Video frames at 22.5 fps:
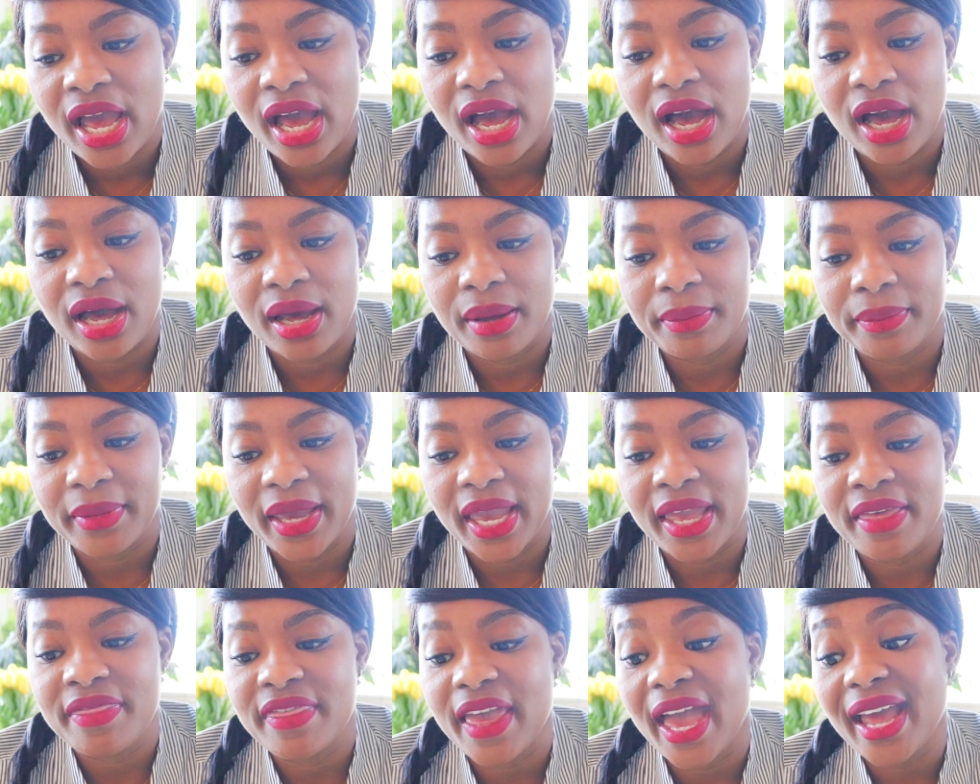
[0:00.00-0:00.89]
um,
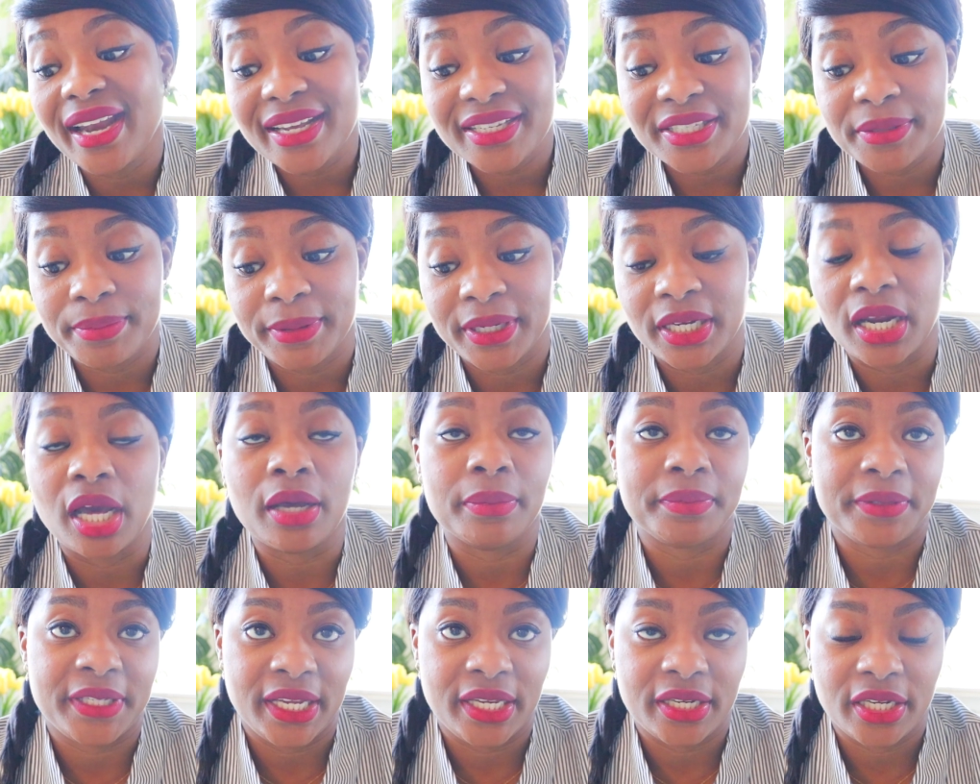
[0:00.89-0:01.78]
and that has been
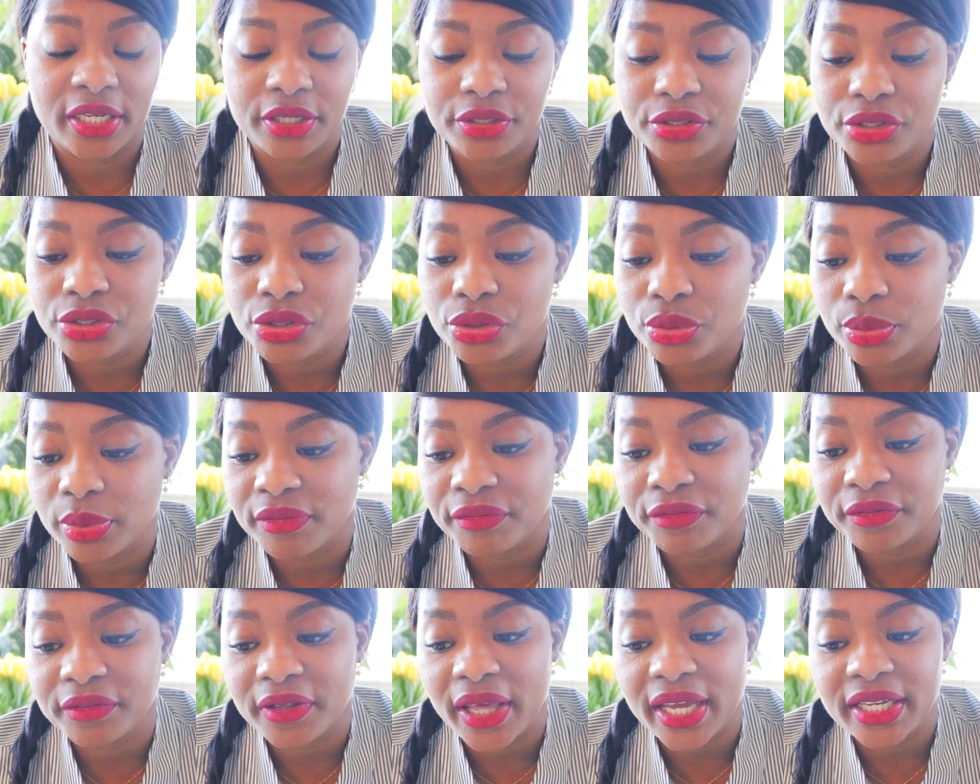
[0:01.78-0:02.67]
updated to
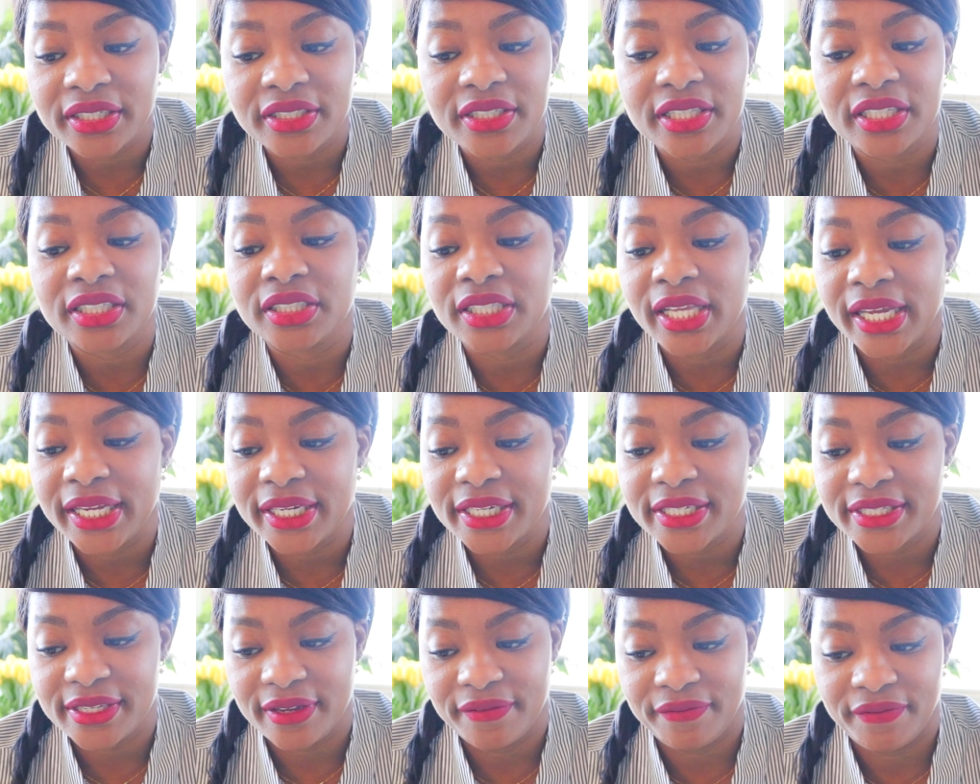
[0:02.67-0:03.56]
reflect the
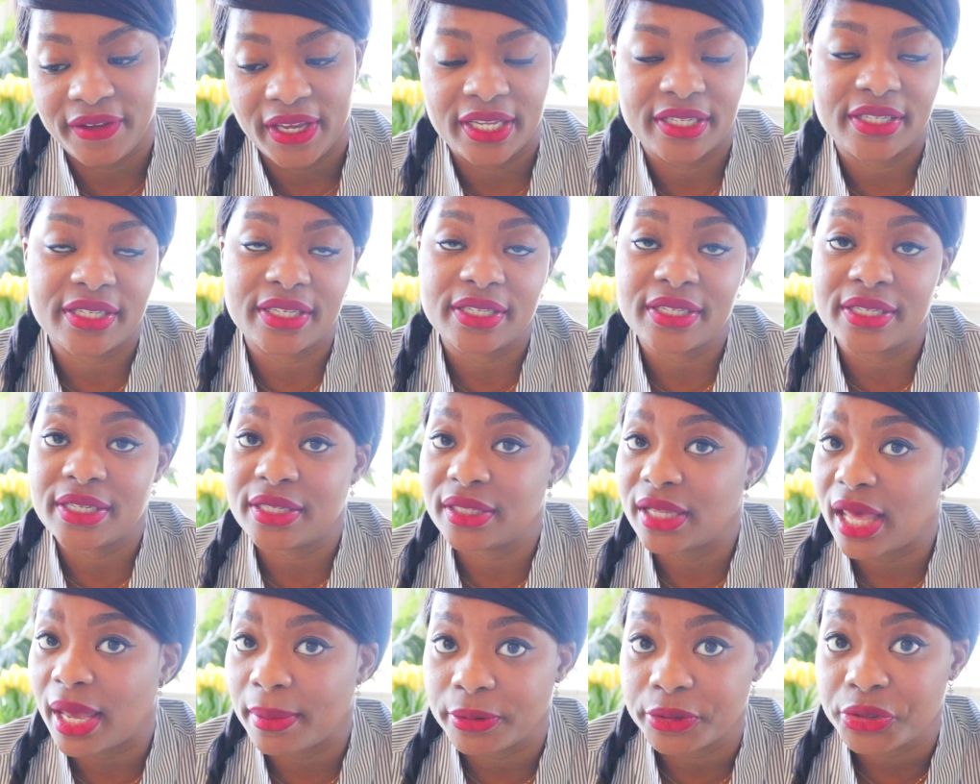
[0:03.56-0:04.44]
latest advances in
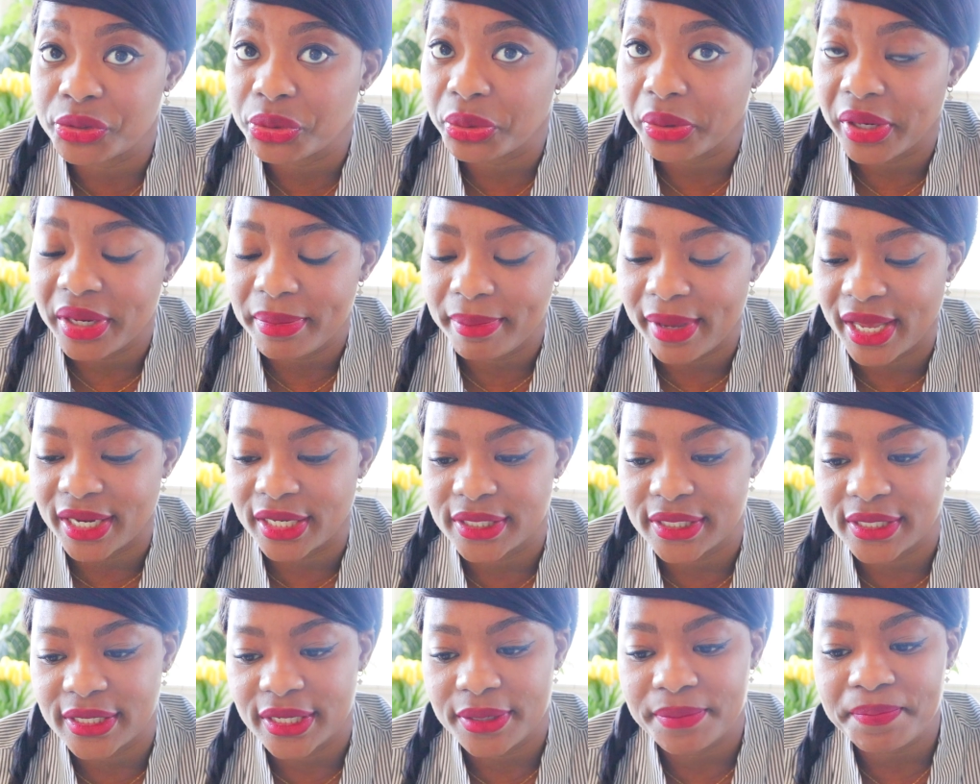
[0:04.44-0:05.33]
laboratory
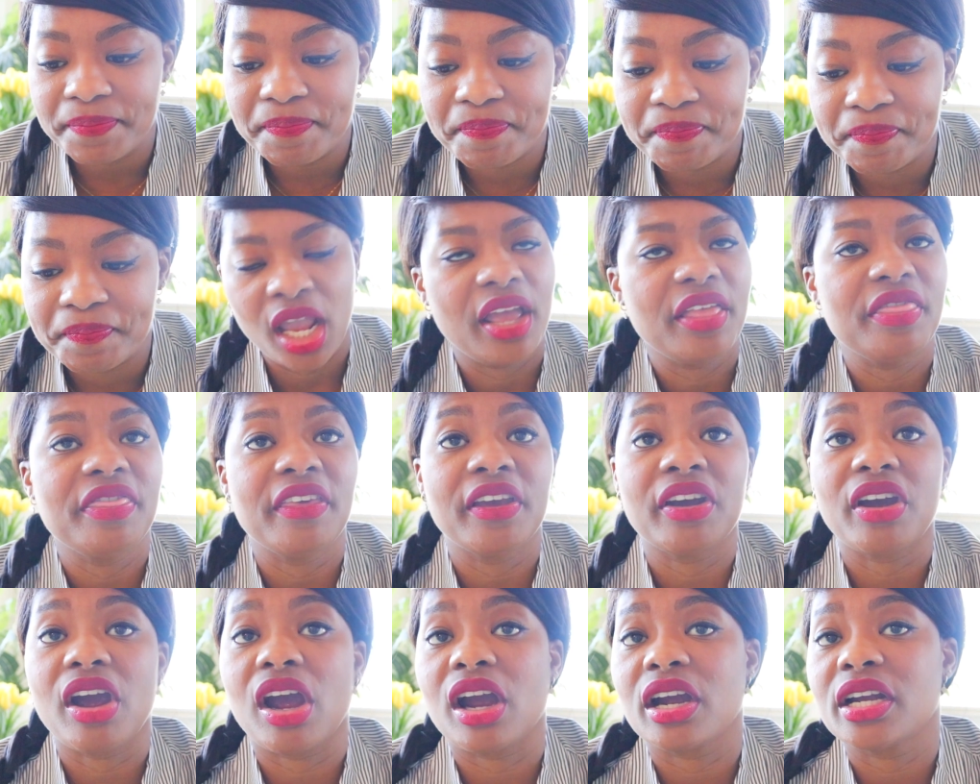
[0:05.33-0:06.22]
medicine.
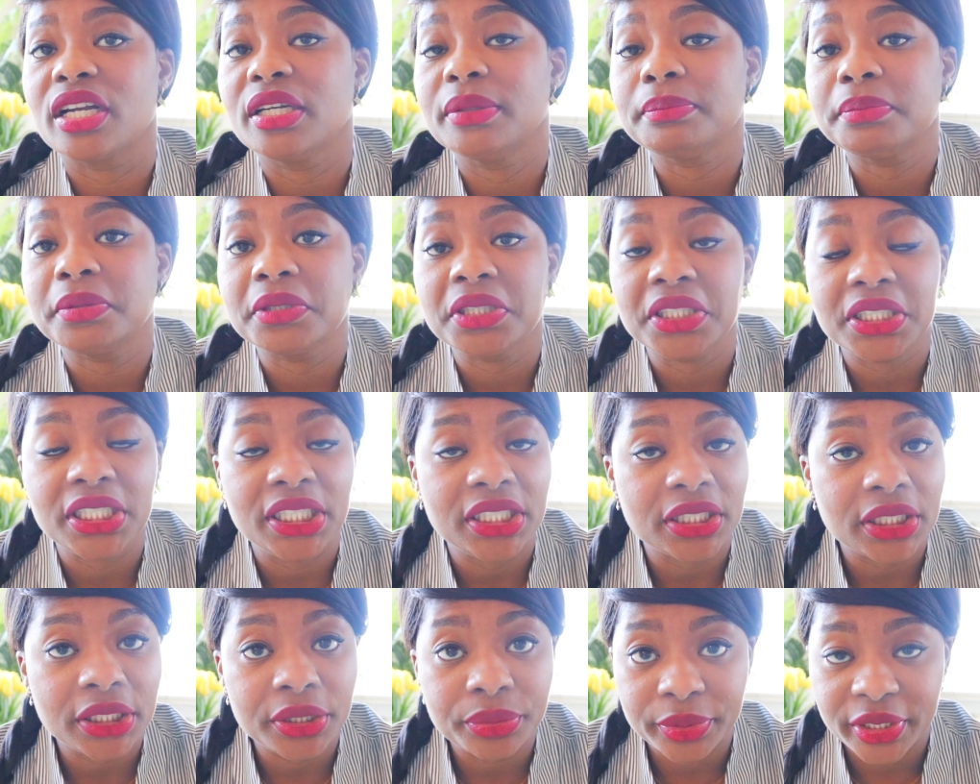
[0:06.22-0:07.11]
There are
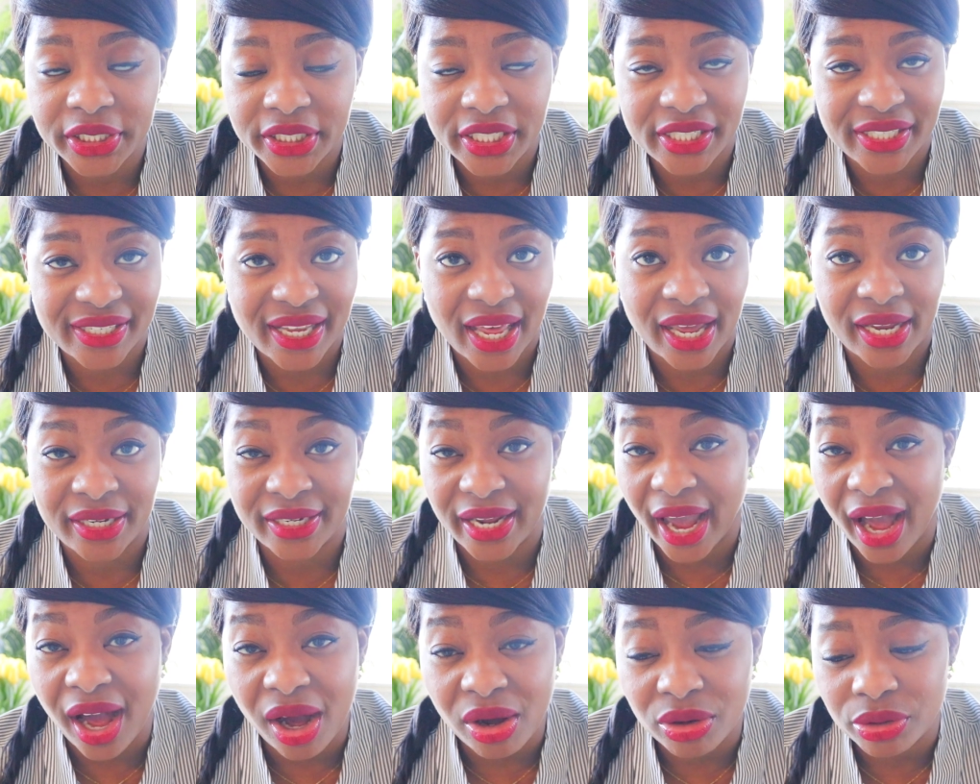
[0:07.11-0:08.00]
completely
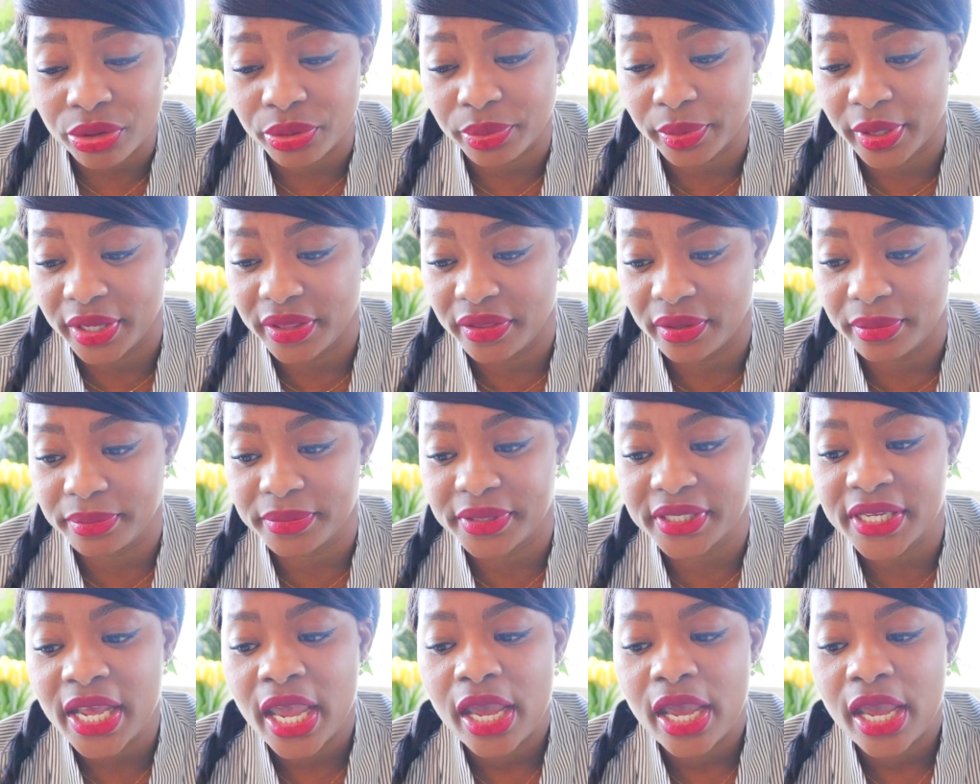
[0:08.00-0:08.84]
redesigned algorithms